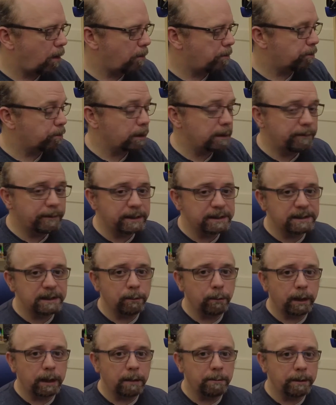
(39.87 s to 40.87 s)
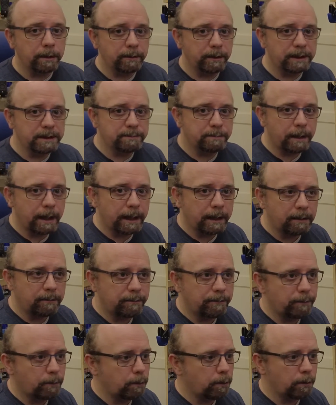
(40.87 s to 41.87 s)
Previously, when I built this back
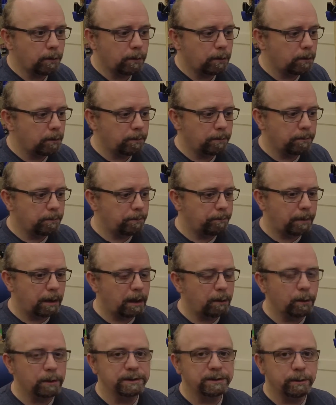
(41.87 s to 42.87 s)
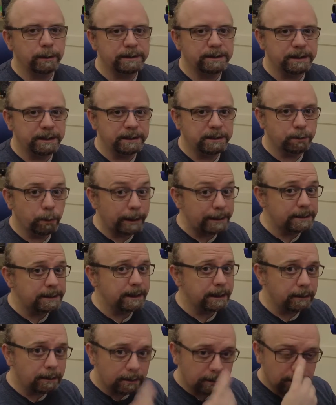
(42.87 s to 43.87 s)
for PyWaz
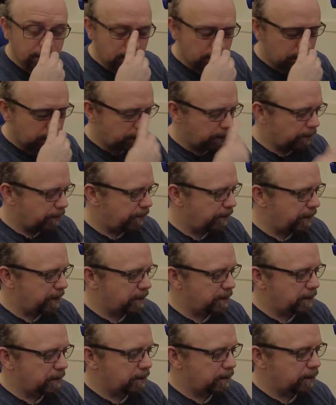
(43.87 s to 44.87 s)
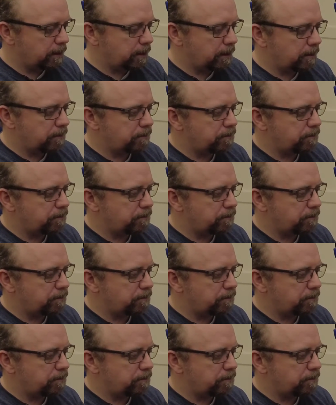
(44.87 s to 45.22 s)
2020, the